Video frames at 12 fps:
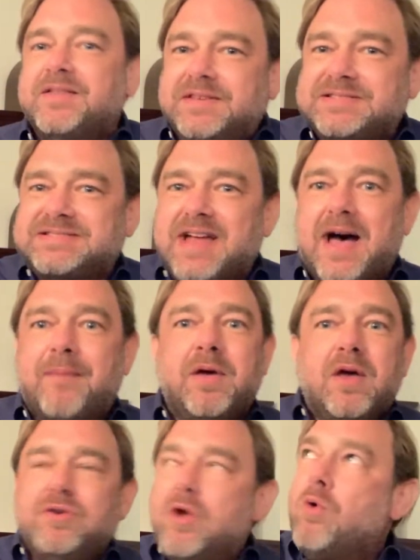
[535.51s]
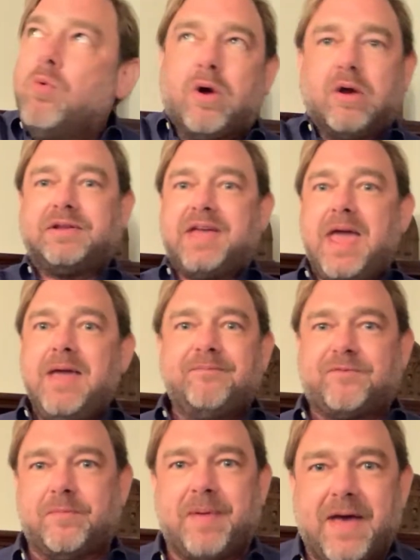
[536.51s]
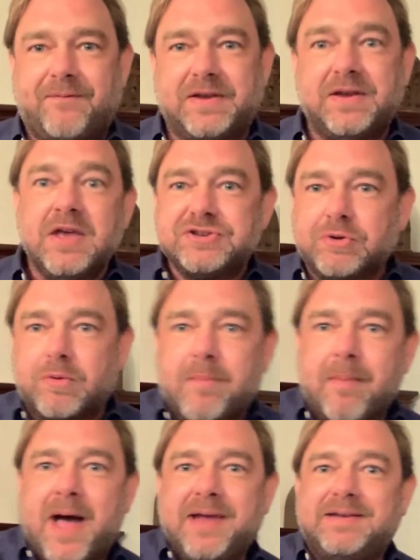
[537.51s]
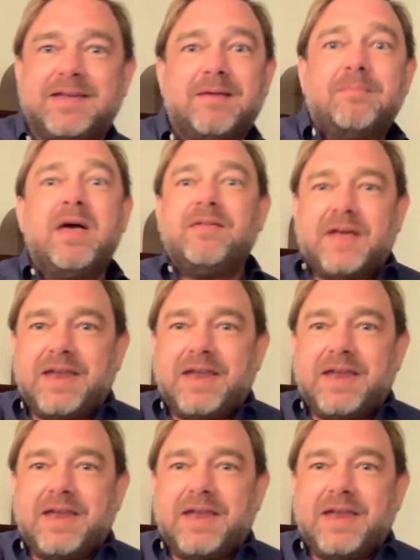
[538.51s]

This time, no word came from heaven to remind him